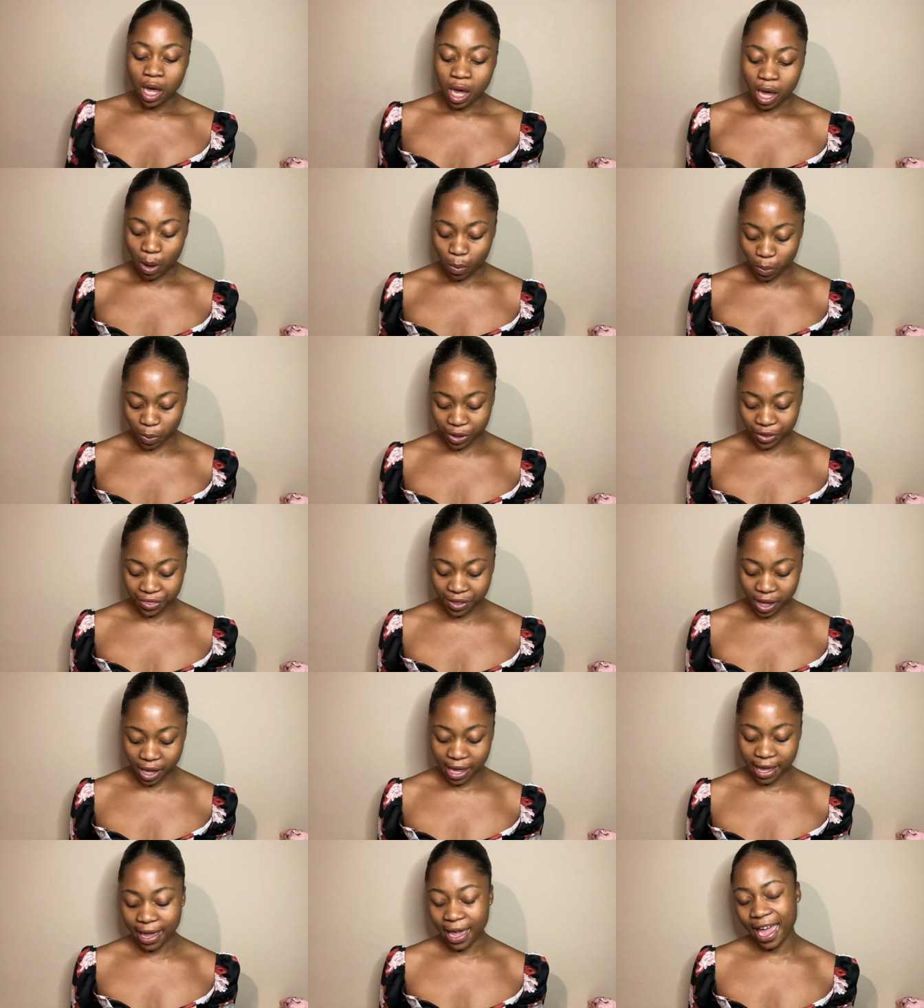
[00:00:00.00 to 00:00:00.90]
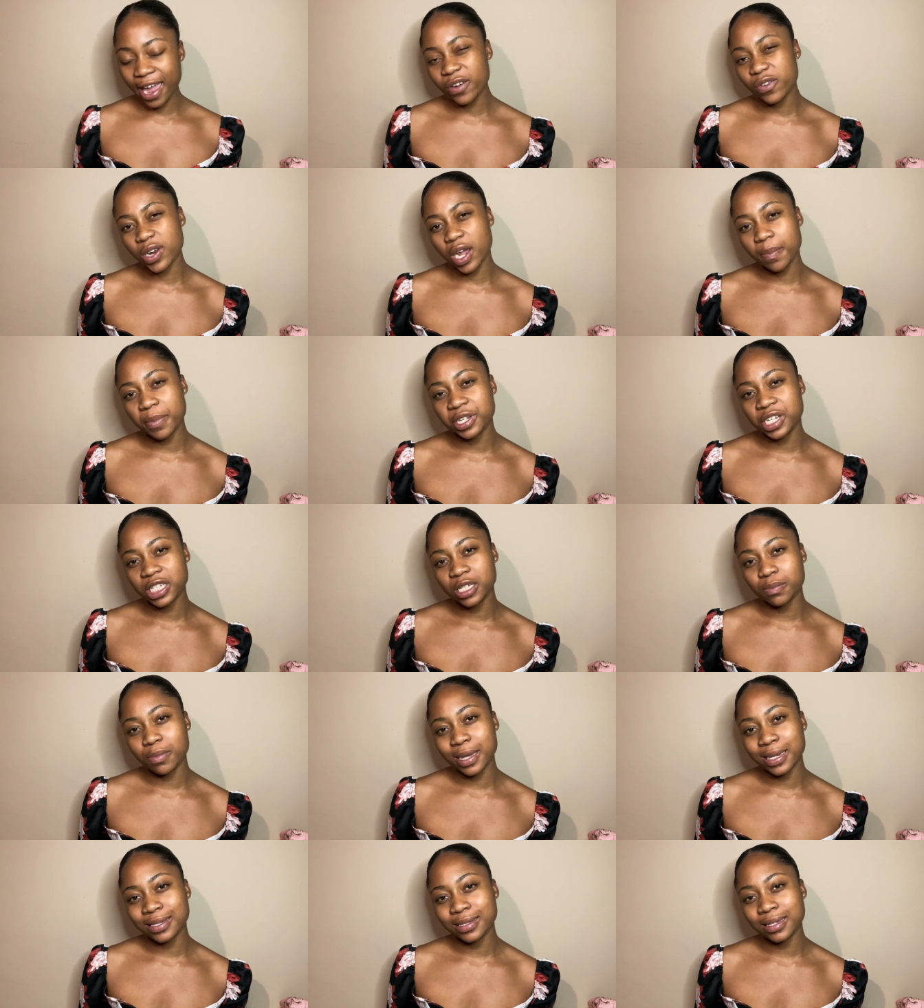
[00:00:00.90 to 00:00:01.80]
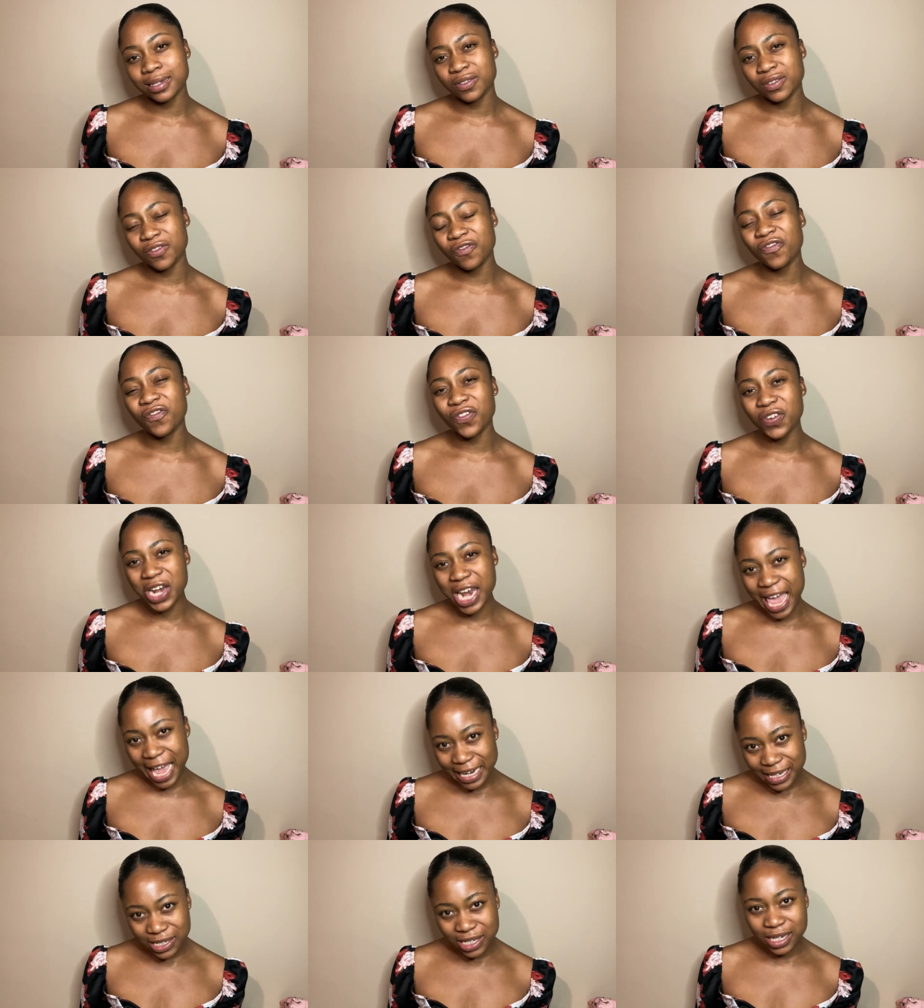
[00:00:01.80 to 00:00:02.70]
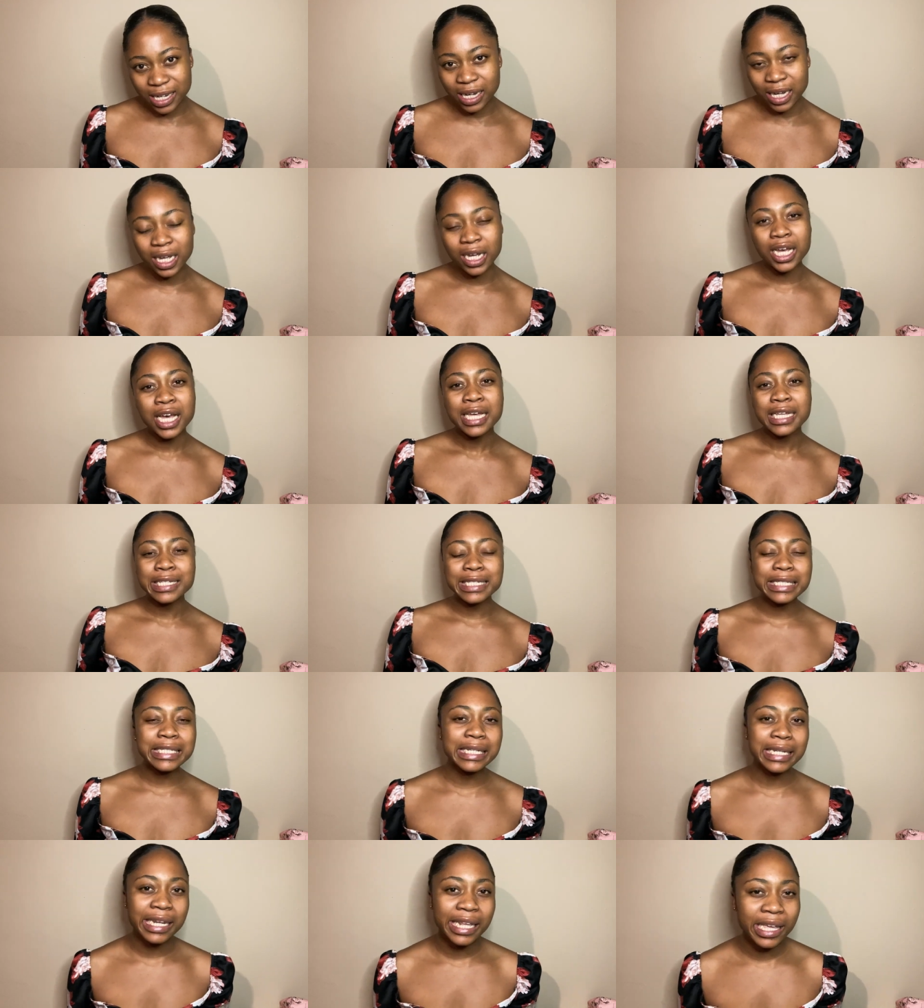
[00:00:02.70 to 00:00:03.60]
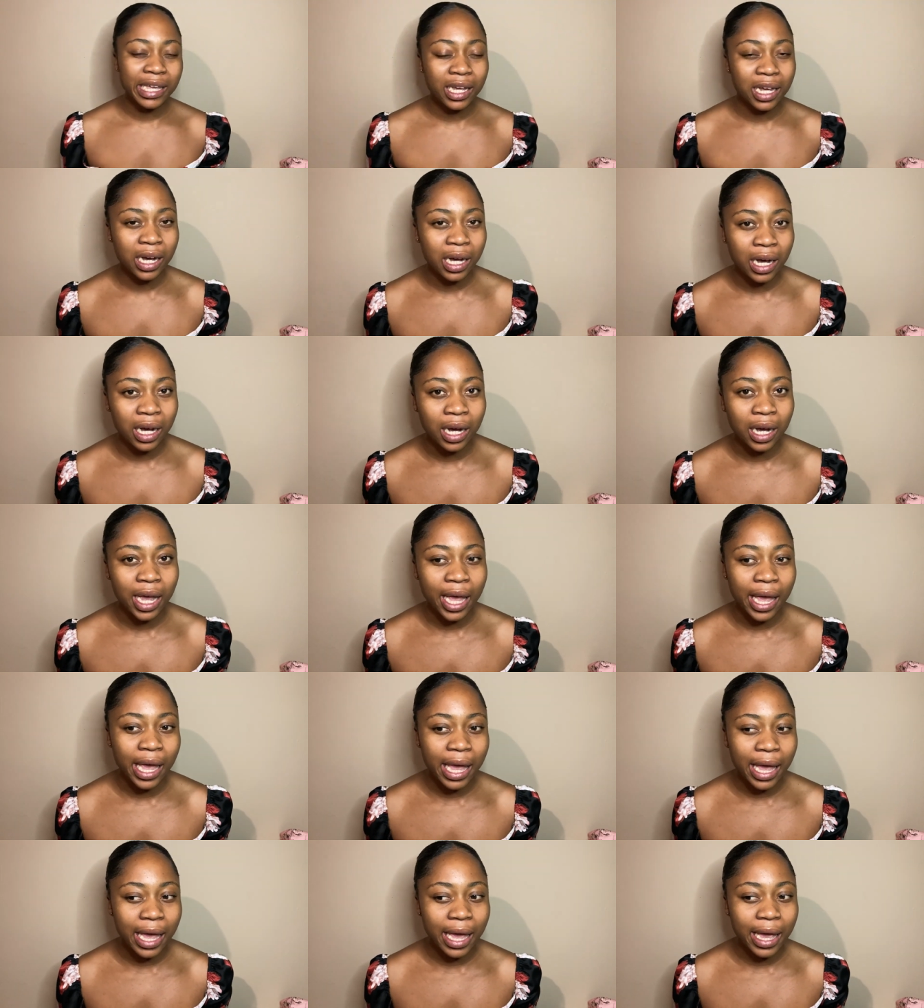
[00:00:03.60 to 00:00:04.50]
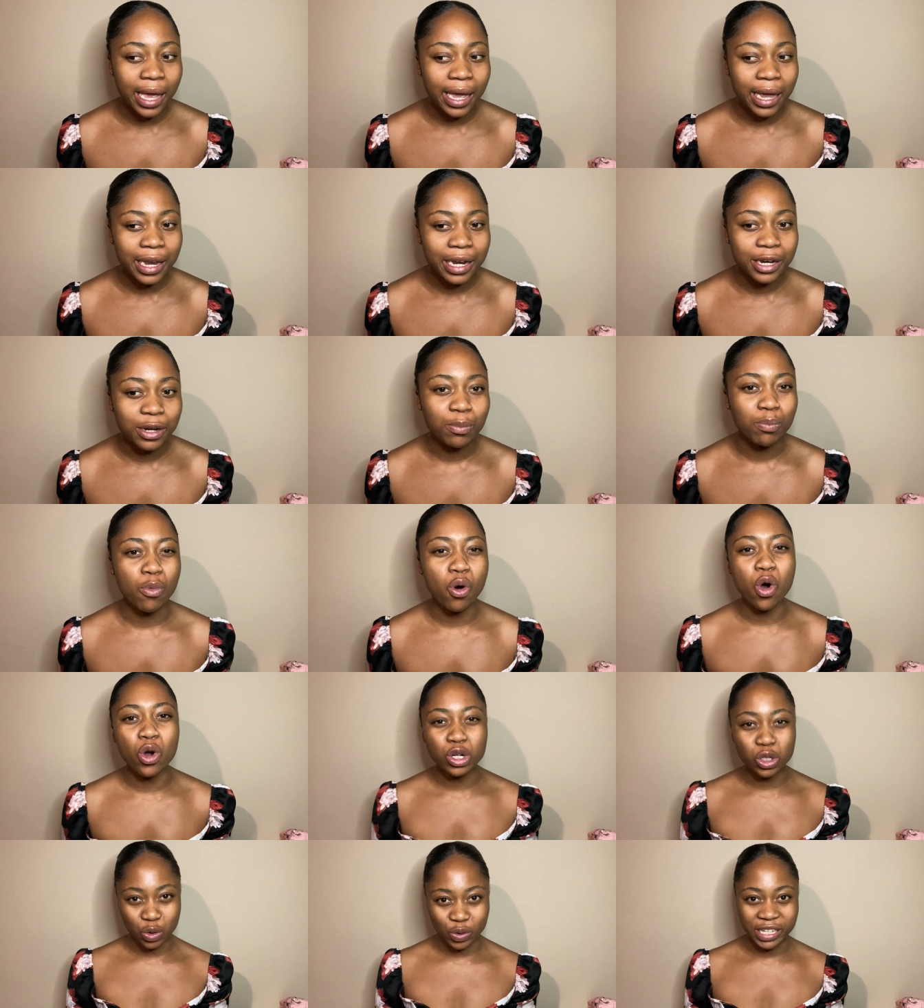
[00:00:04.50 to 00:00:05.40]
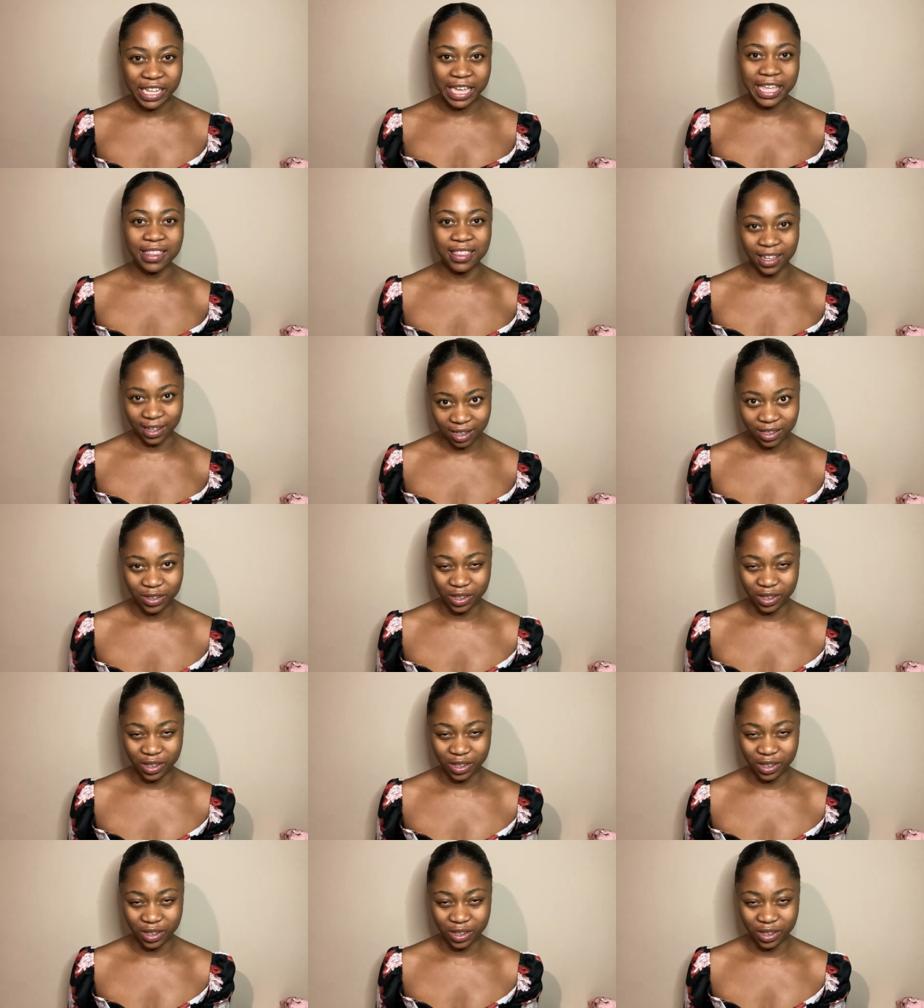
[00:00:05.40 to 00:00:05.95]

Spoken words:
With a head wrap, it just makes it flatter, sleeker, and more together.